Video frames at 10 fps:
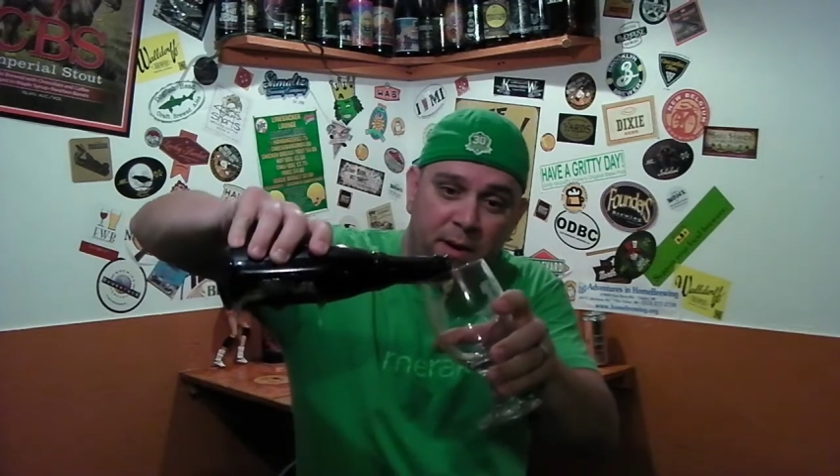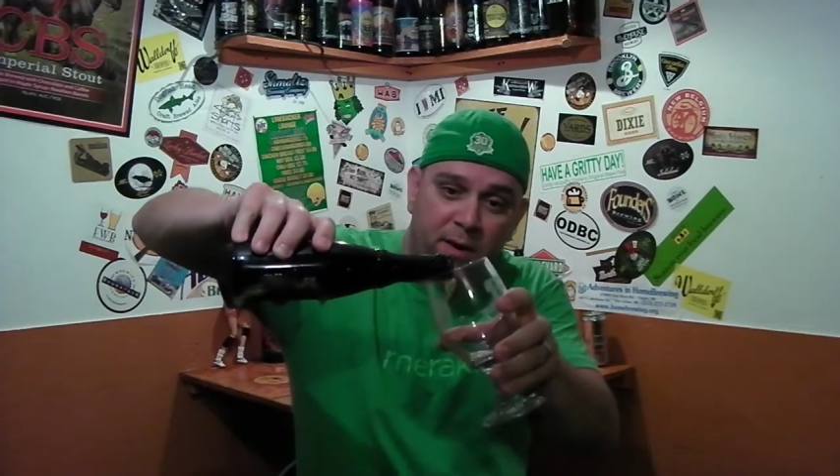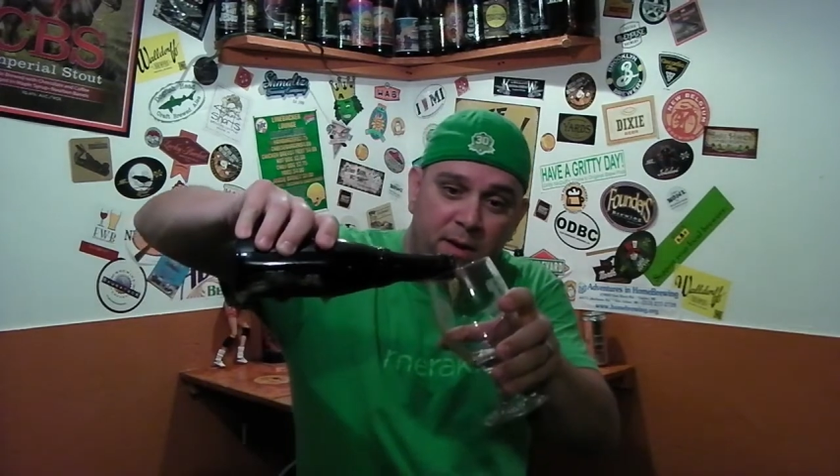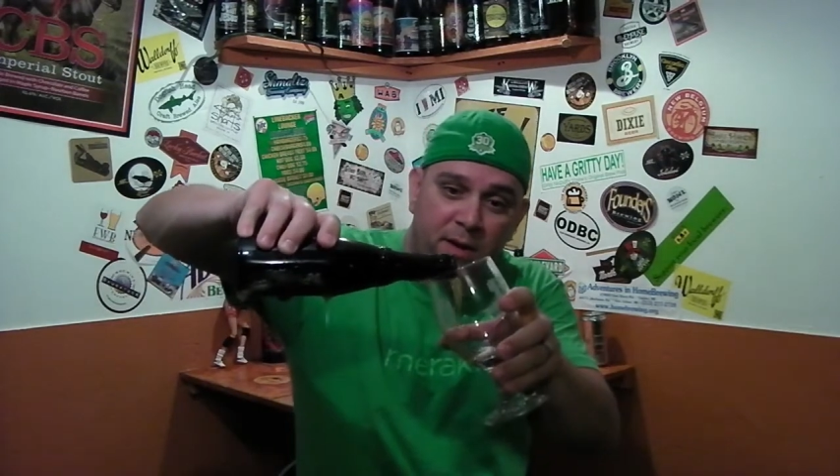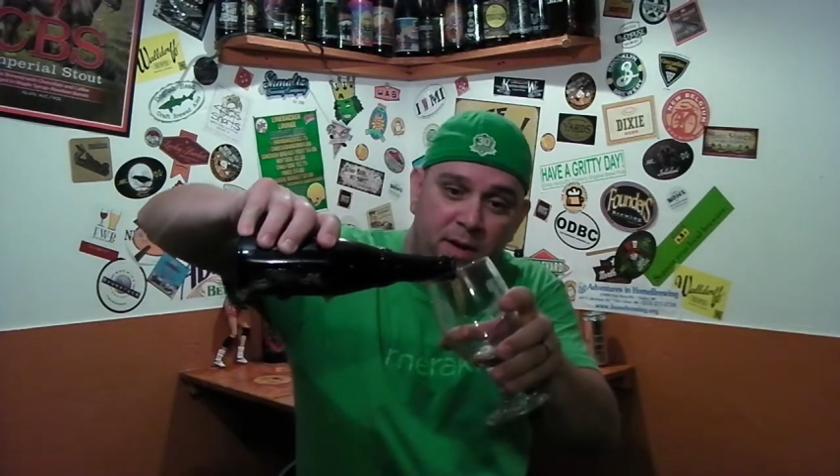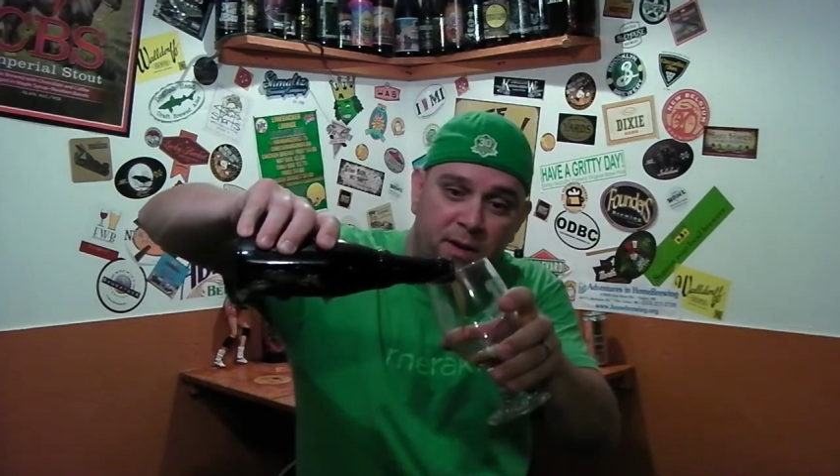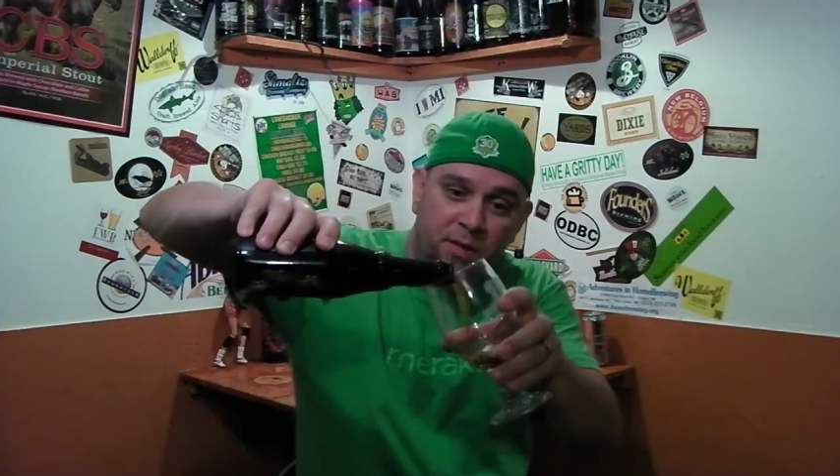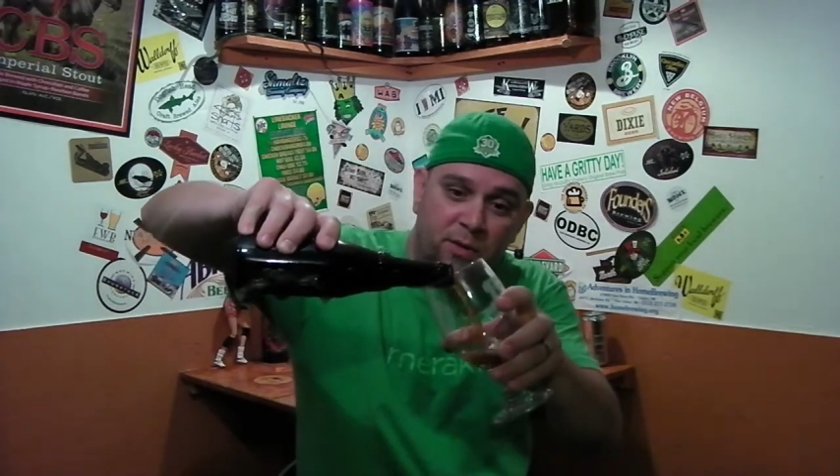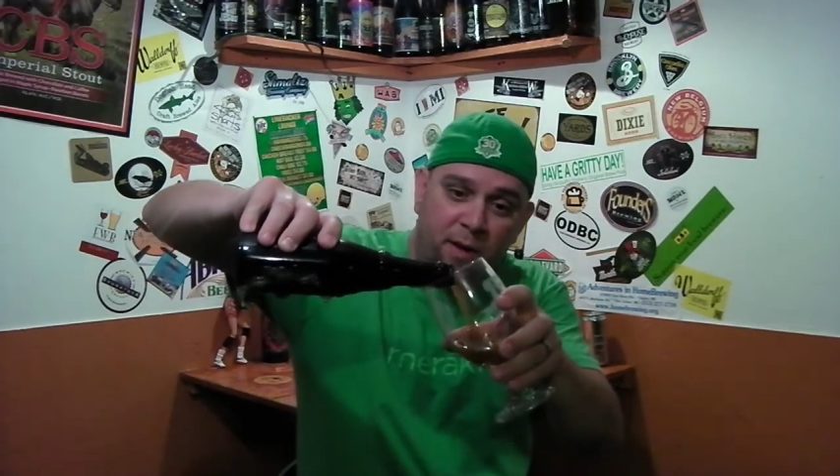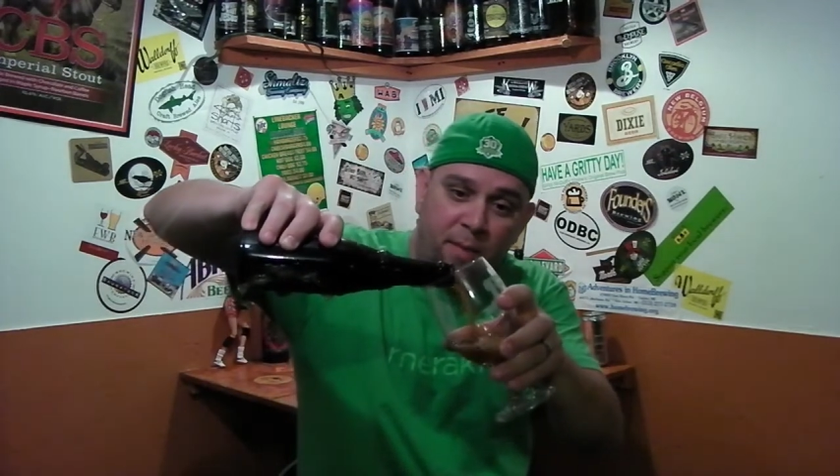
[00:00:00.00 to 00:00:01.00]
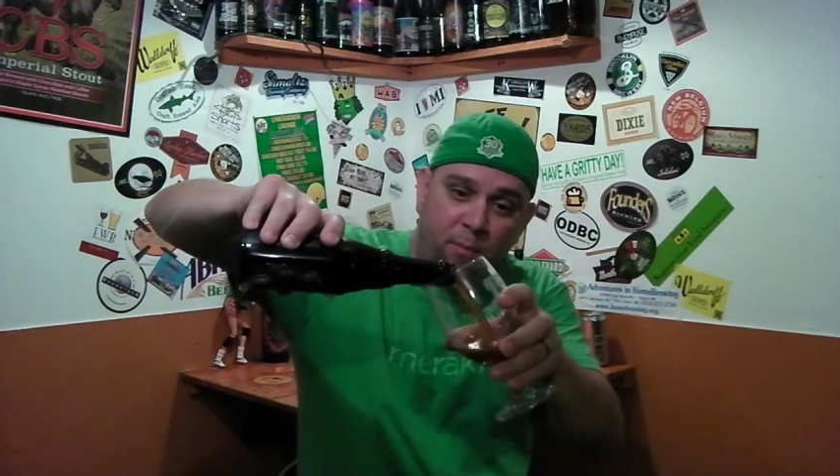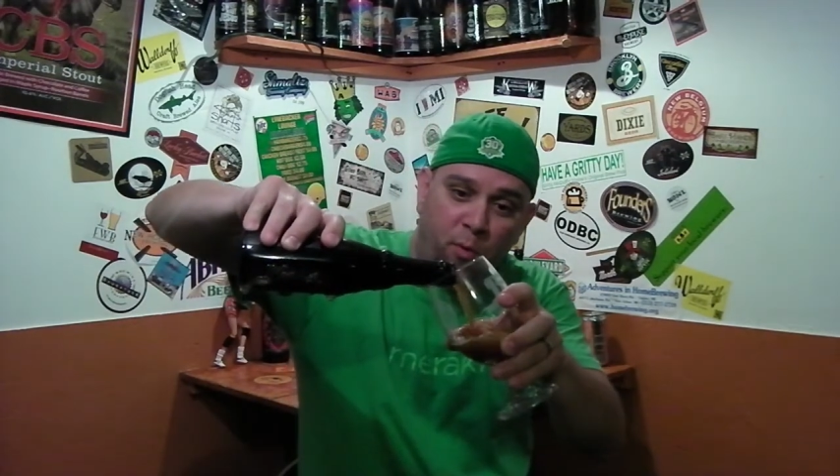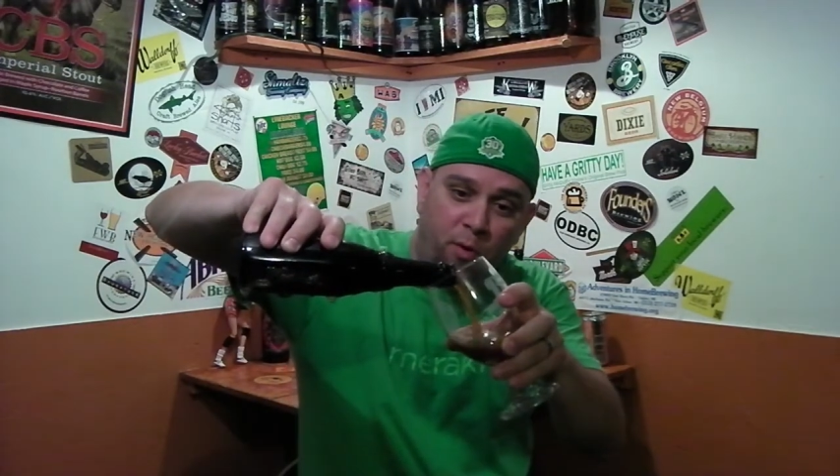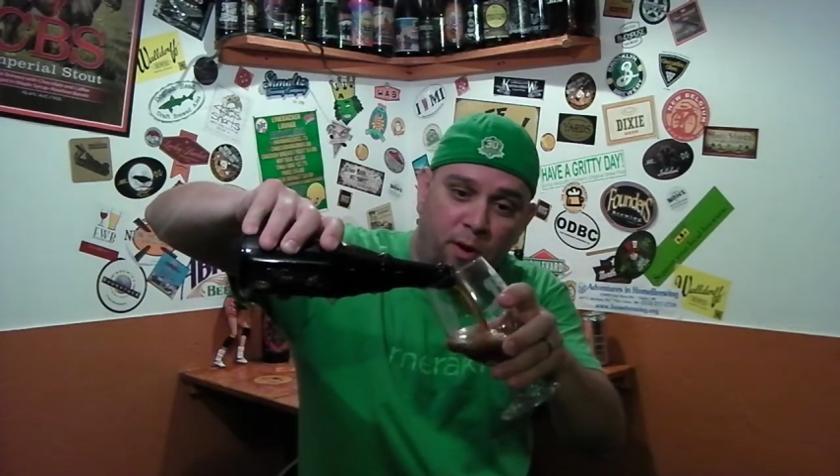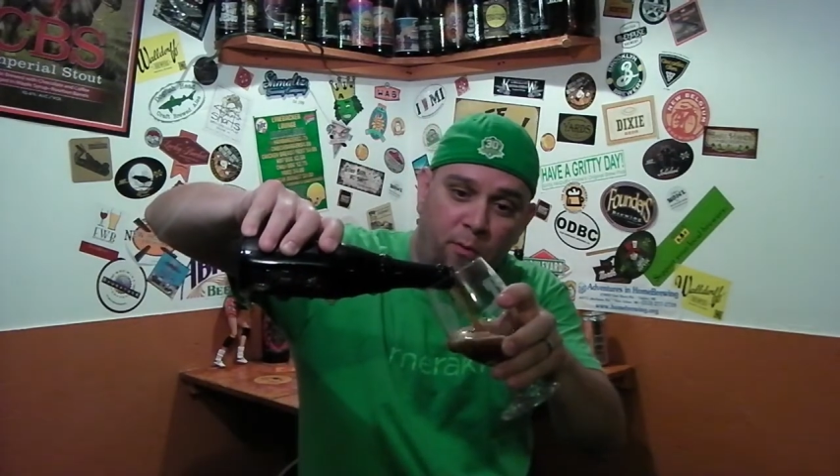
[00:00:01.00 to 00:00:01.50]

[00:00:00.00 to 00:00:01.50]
beer, so I'm pouring